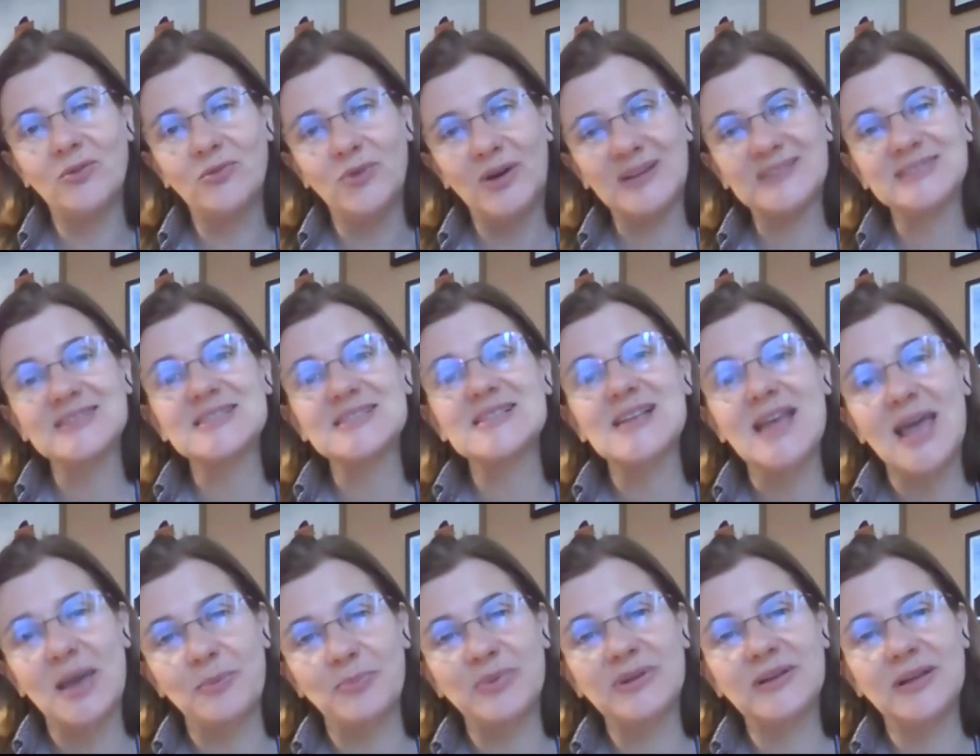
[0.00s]
of what is
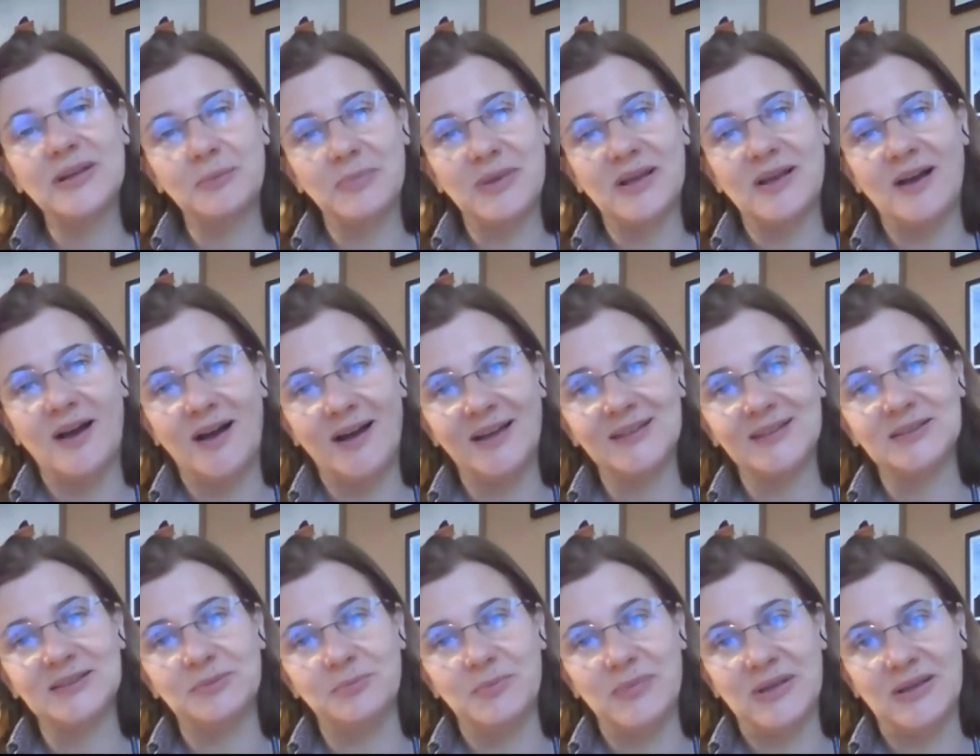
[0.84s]
happening
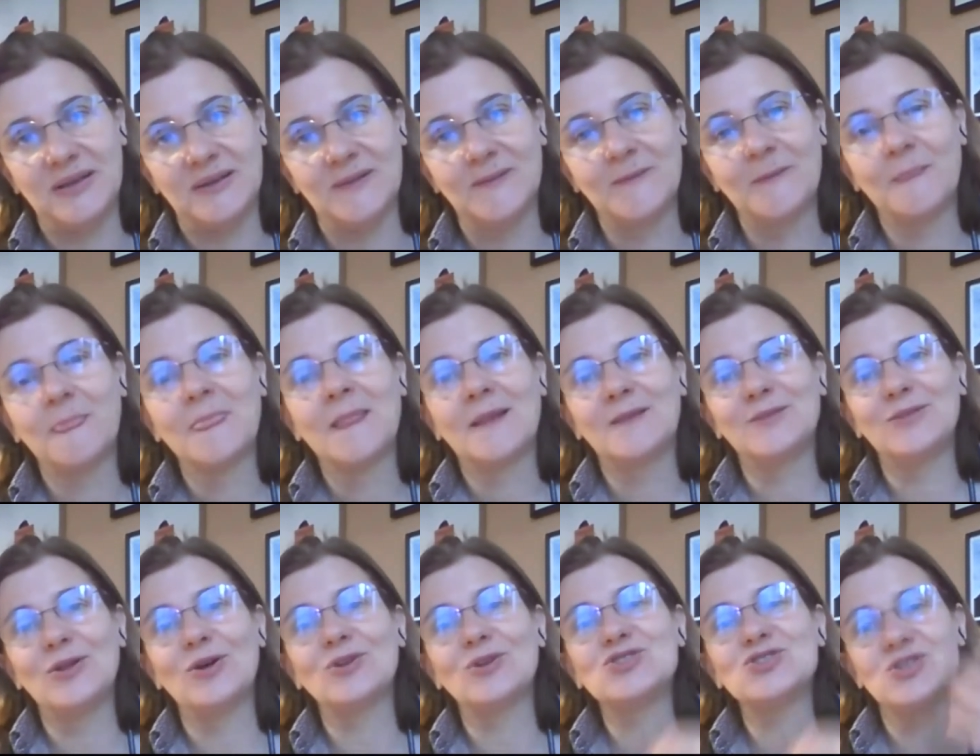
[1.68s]
behind me,
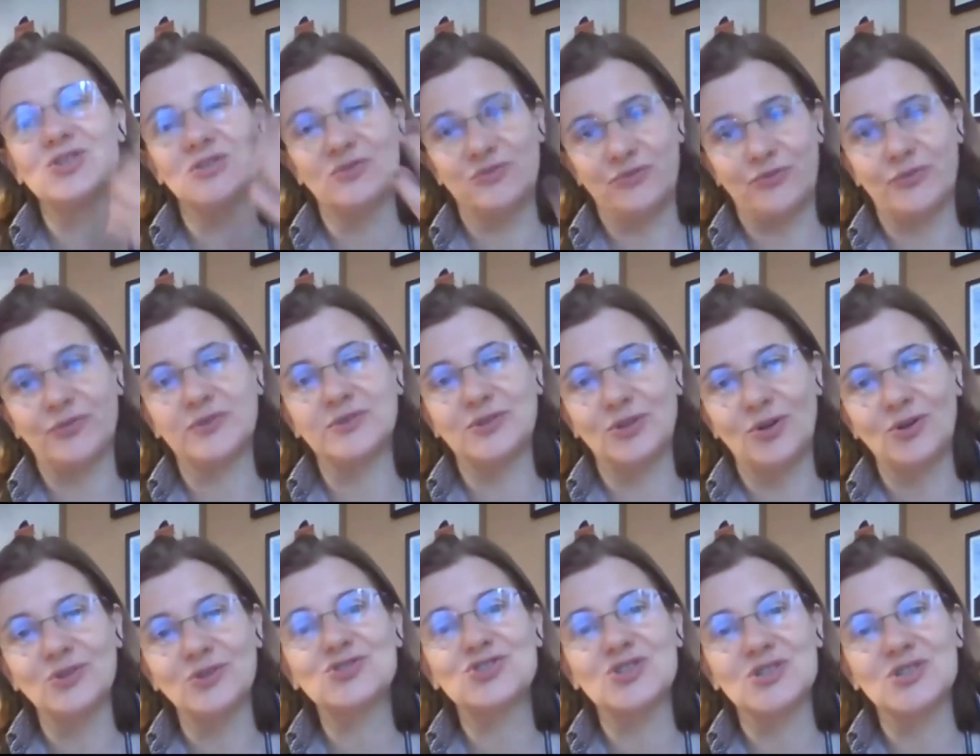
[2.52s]
not
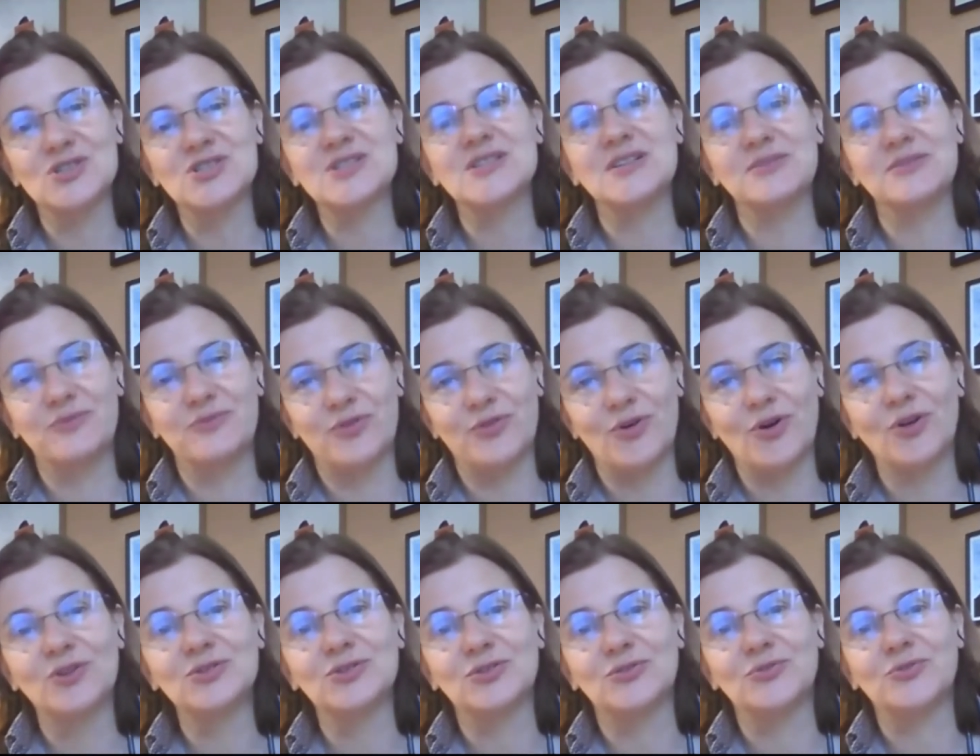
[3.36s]
just in
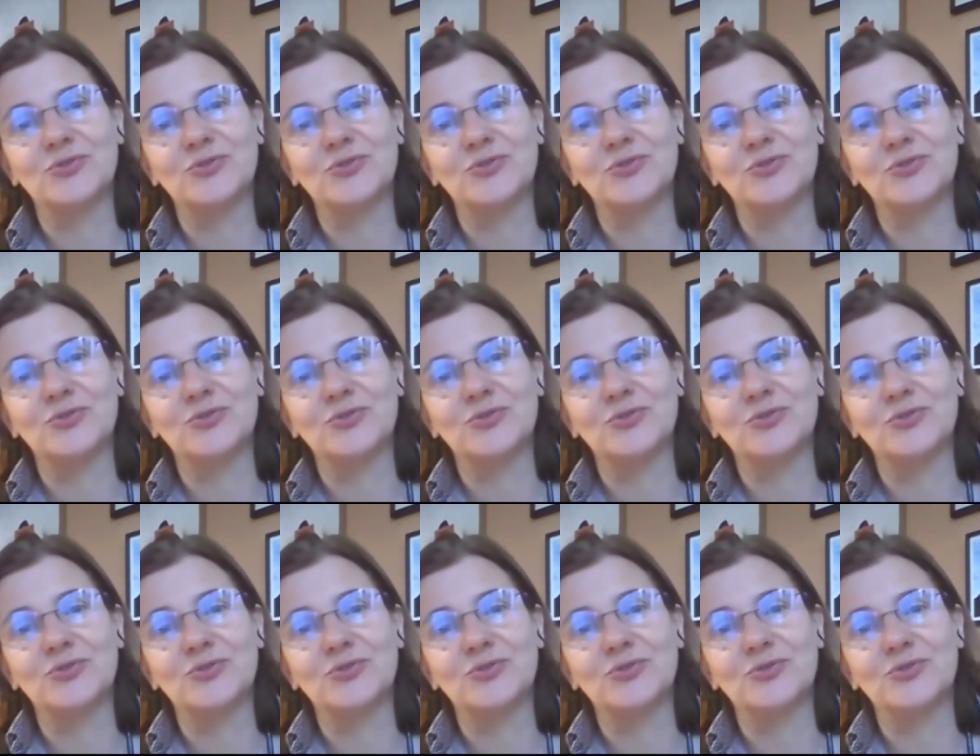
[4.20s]
front of
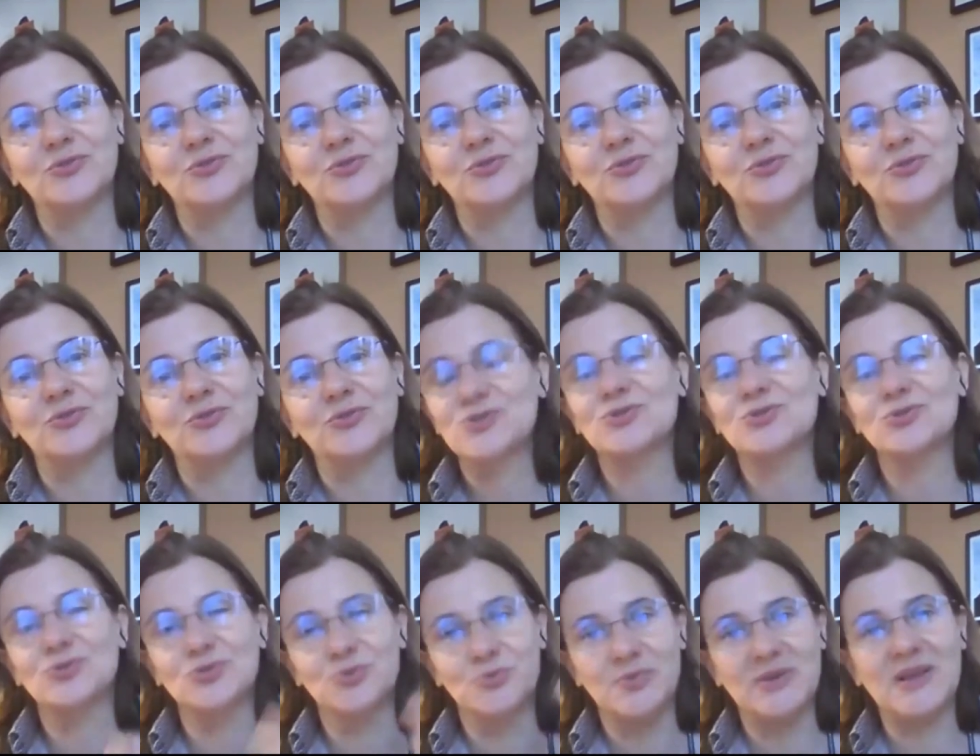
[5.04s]
me, but
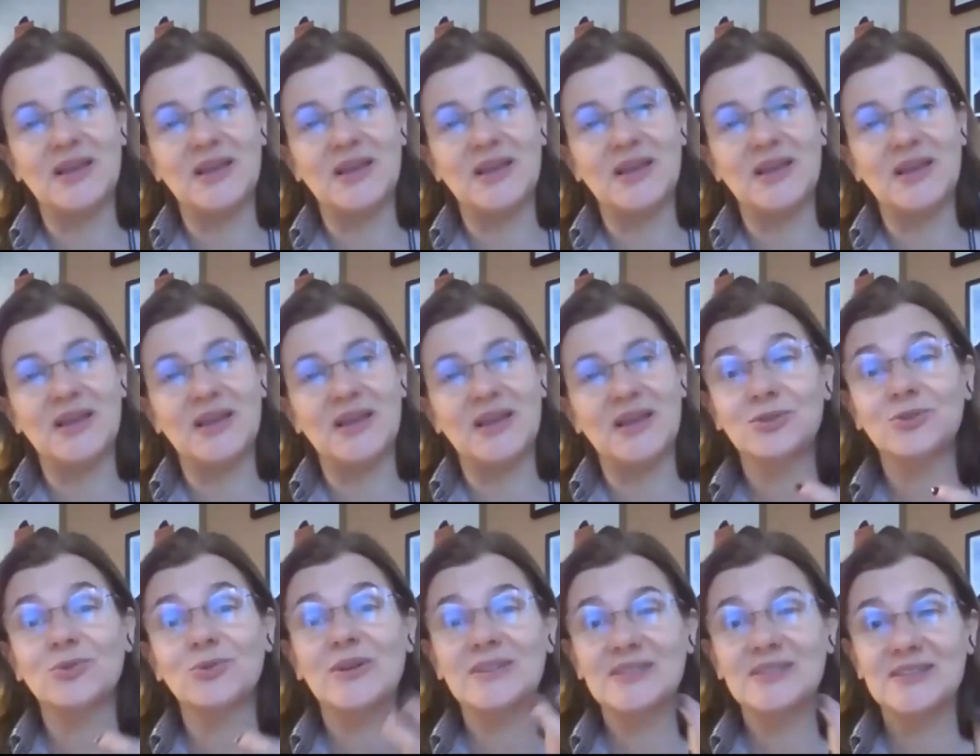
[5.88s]
also to be able
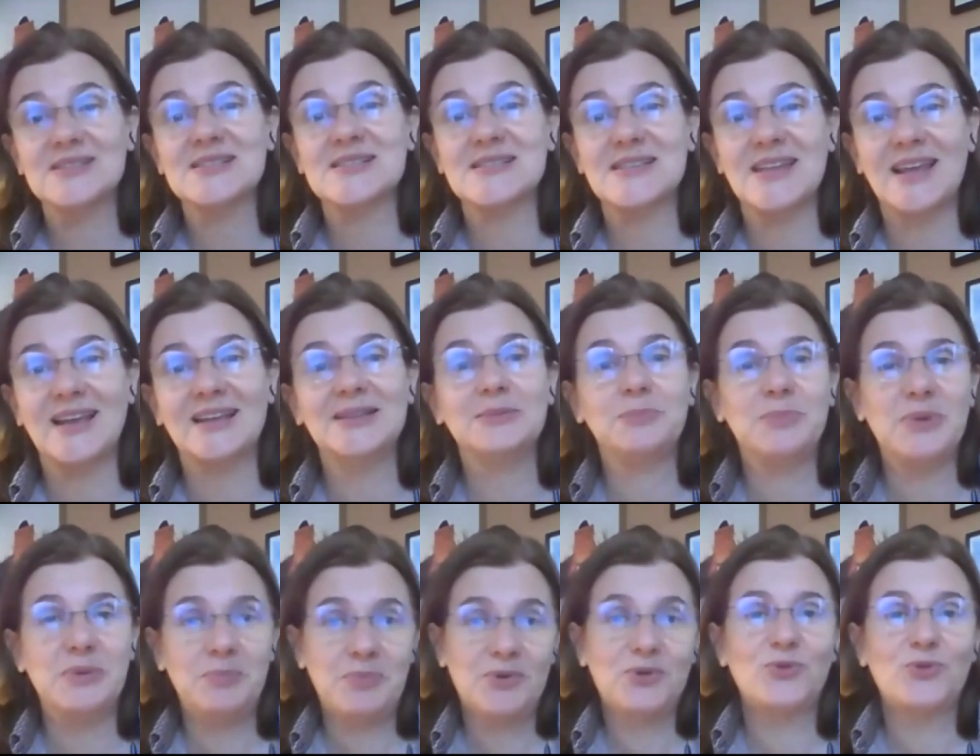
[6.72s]
to understand
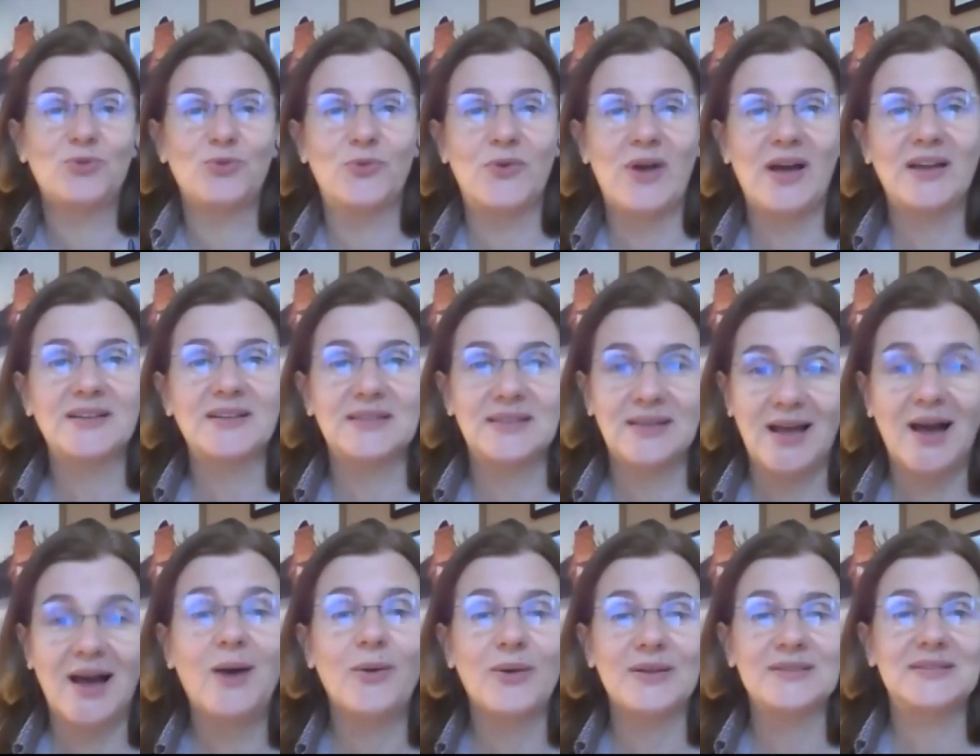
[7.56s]
people who write
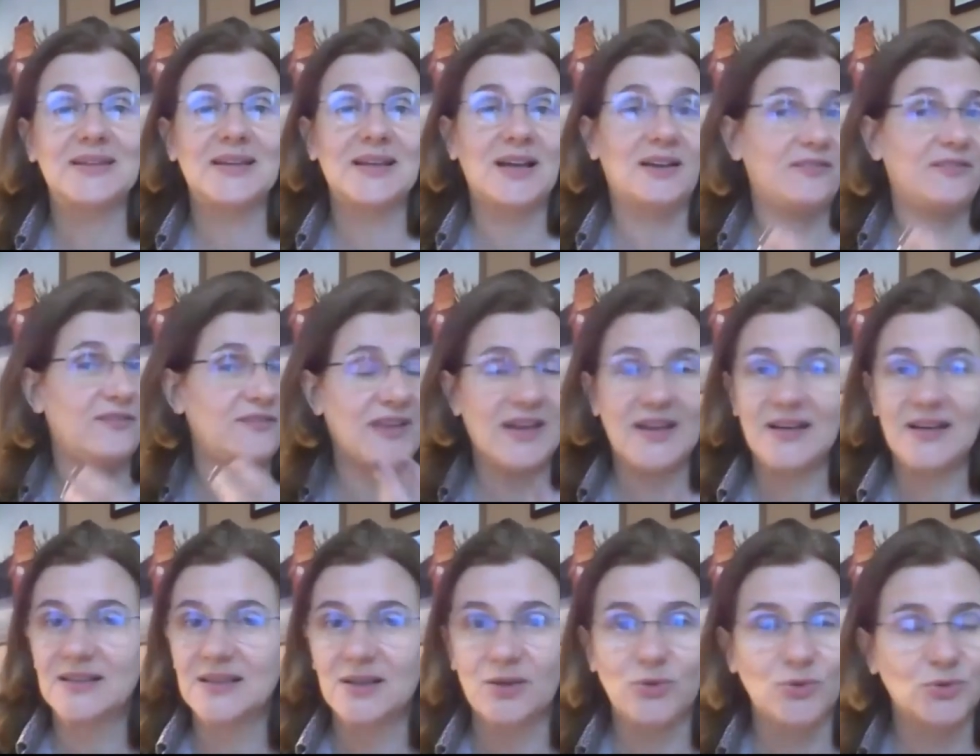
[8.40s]
now, and they are
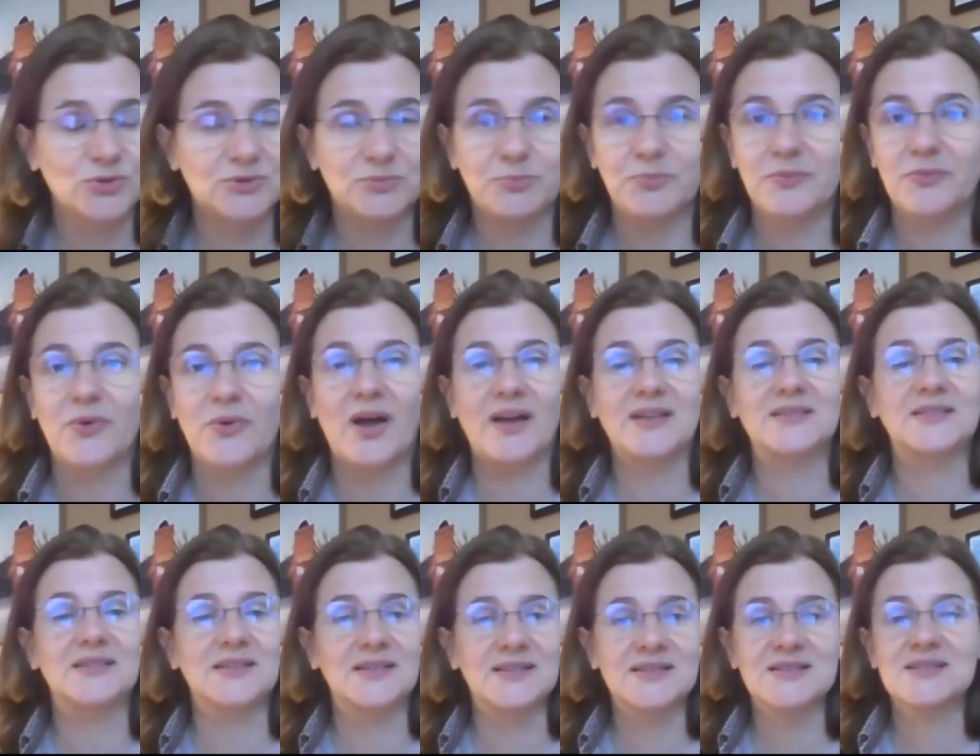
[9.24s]
very good
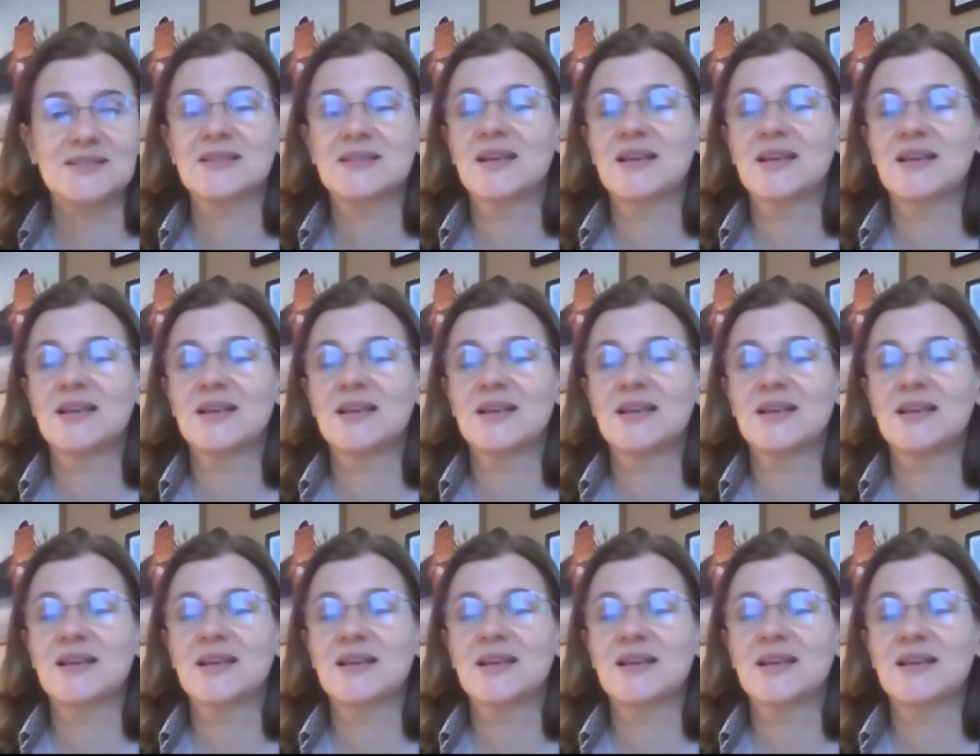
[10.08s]
writers.